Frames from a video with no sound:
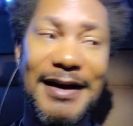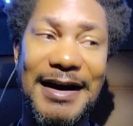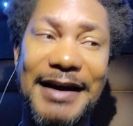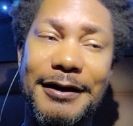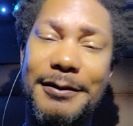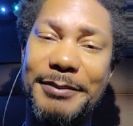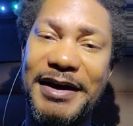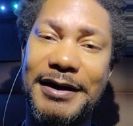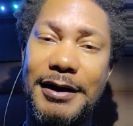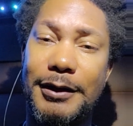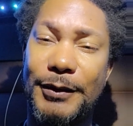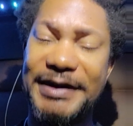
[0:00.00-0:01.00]
I'd come back
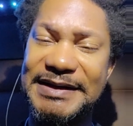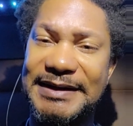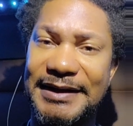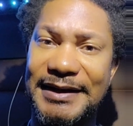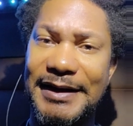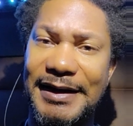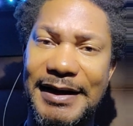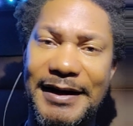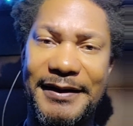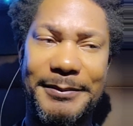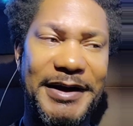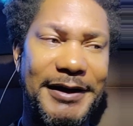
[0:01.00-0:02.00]
on a Wednesday,
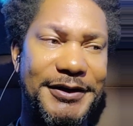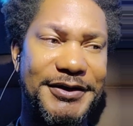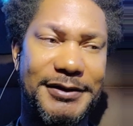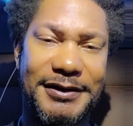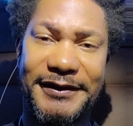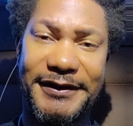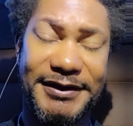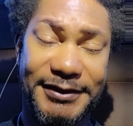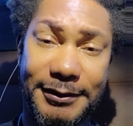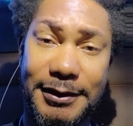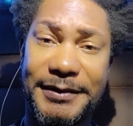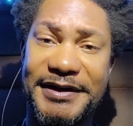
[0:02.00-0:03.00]
and the manager at the
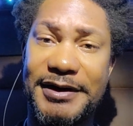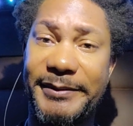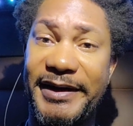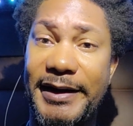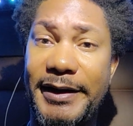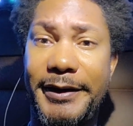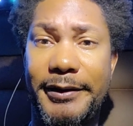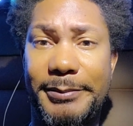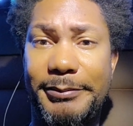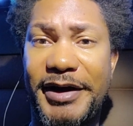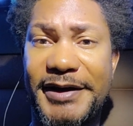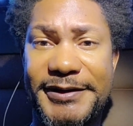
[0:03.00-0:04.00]
store would tell me, hey, your
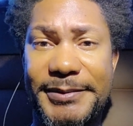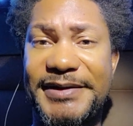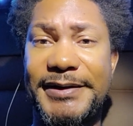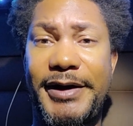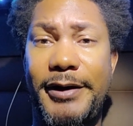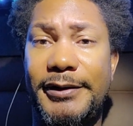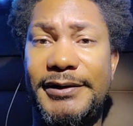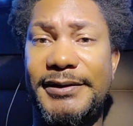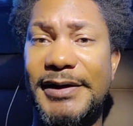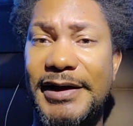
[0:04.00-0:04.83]
boss was in here.